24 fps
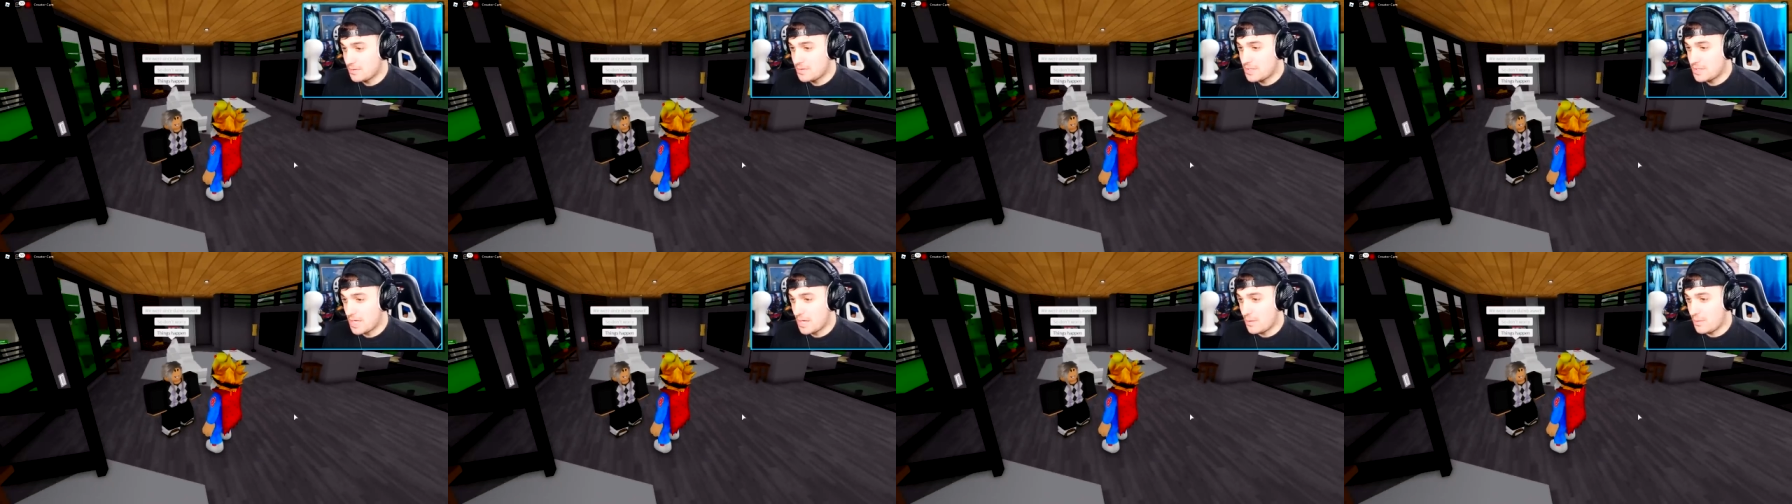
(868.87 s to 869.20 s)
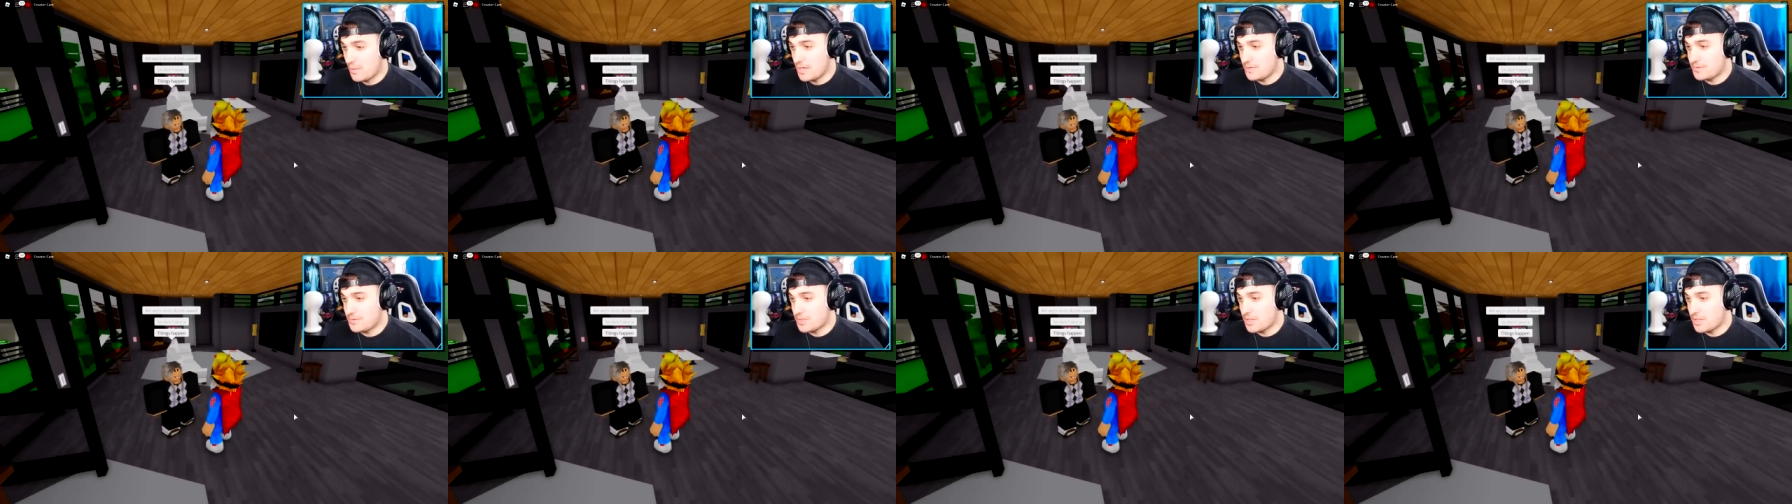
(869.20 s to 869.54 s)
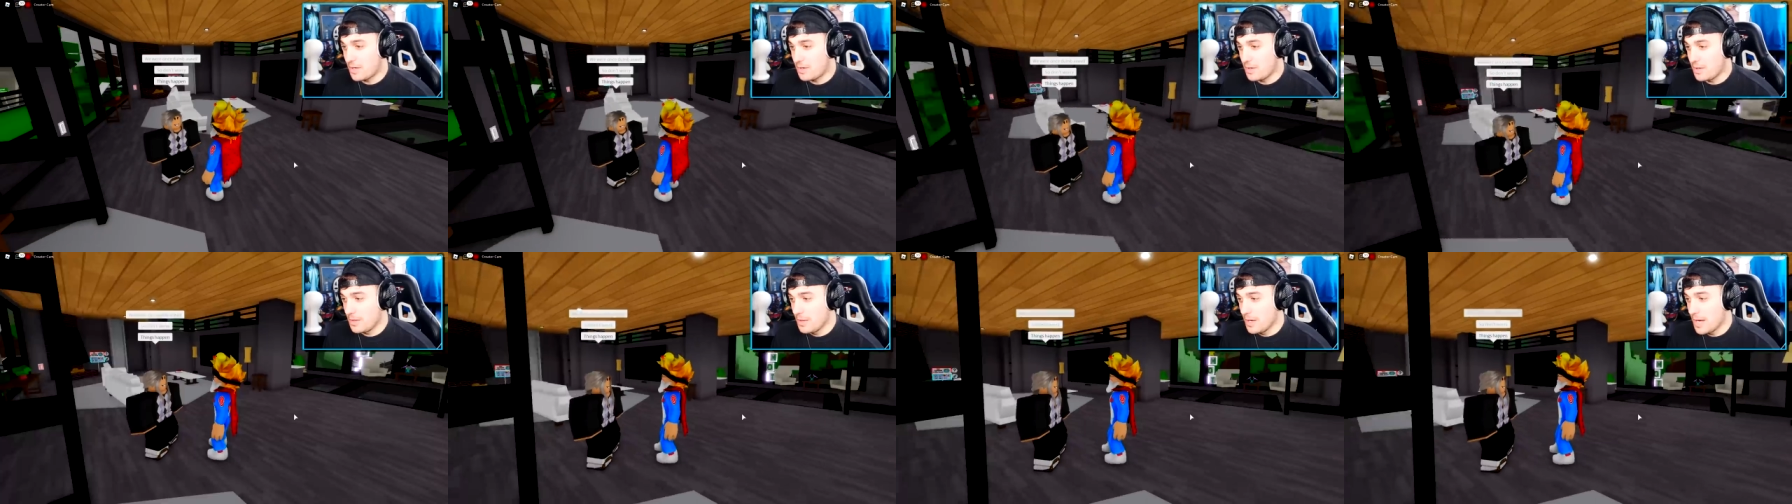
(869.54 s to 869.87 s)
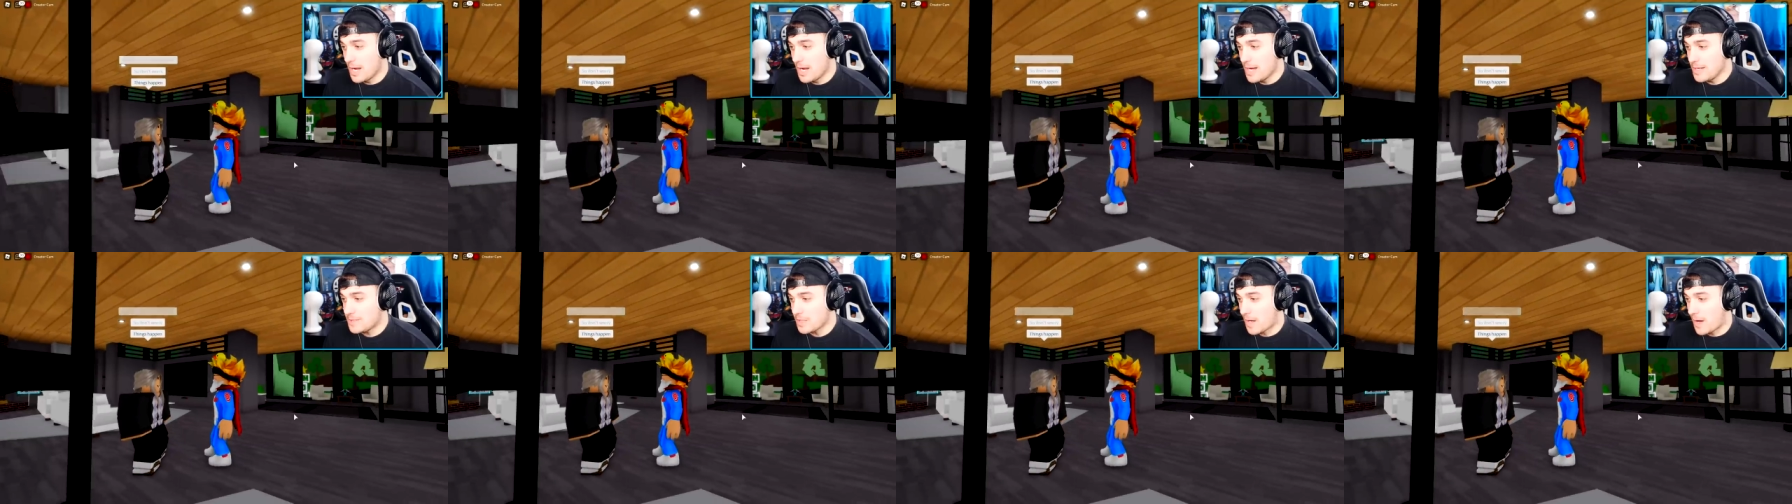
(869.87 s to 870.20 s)
Okay, well, it's getting
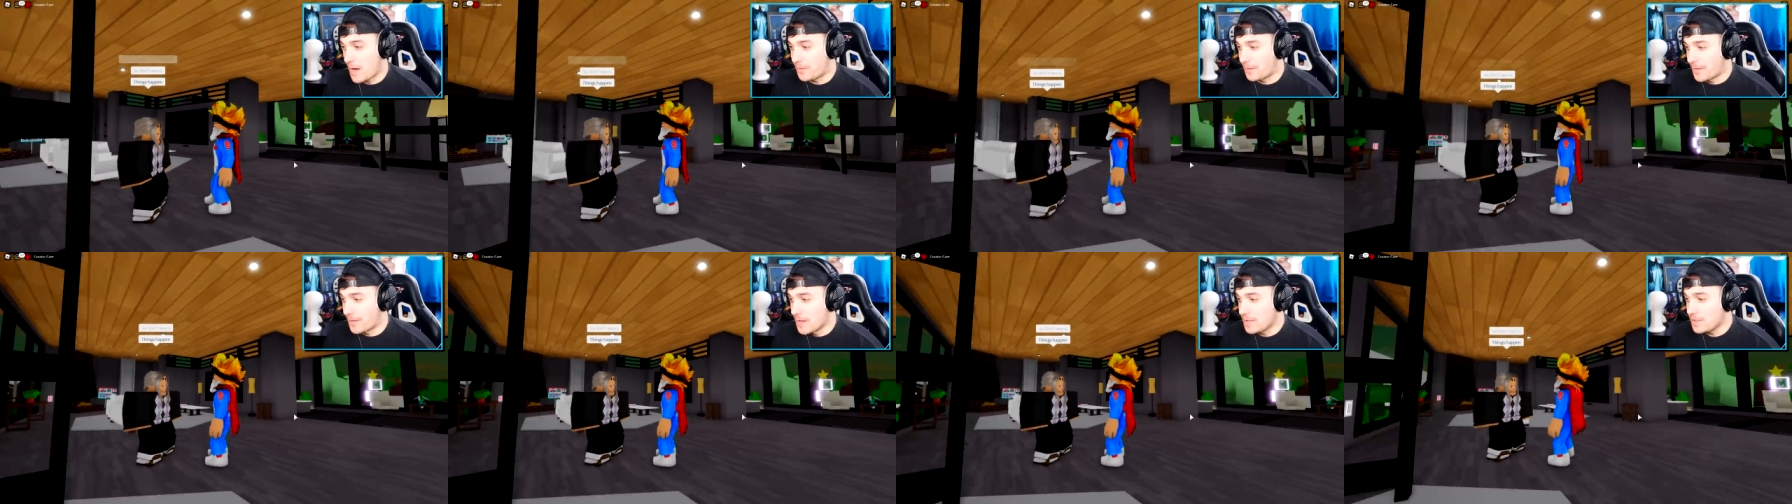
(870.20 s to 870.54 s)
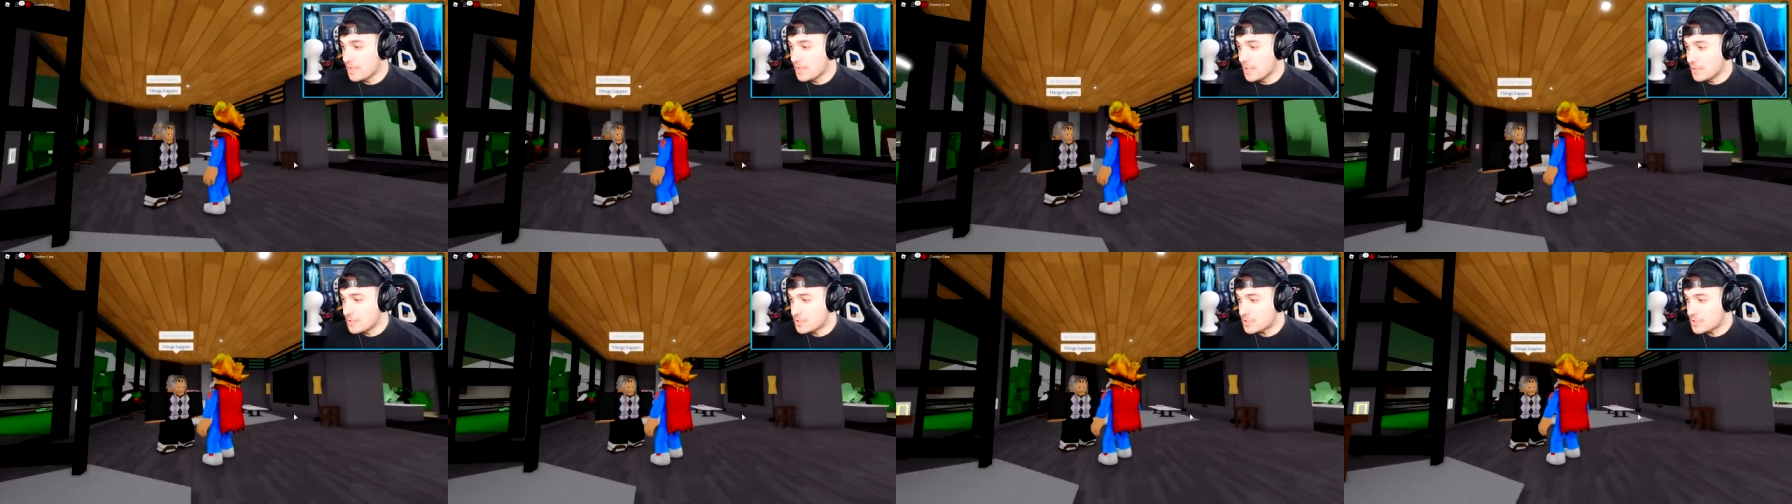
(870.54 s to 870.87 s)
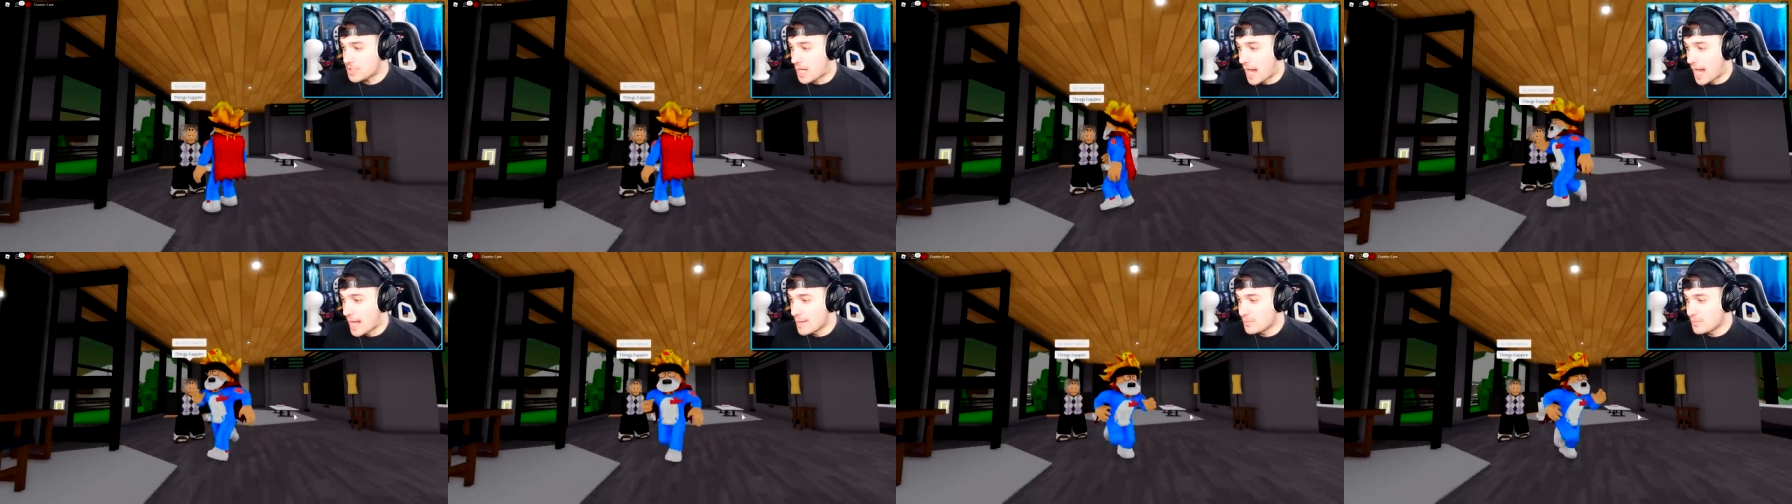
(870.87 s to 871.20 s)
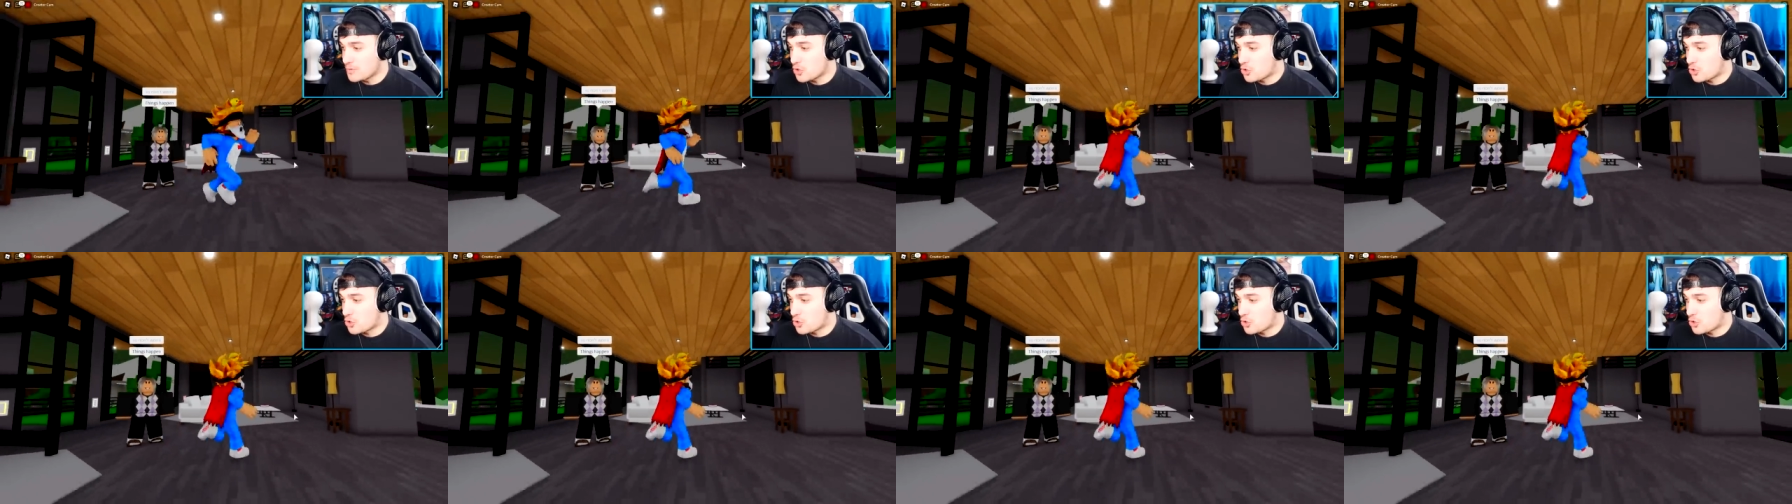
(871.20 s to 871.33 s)
late. I think it's time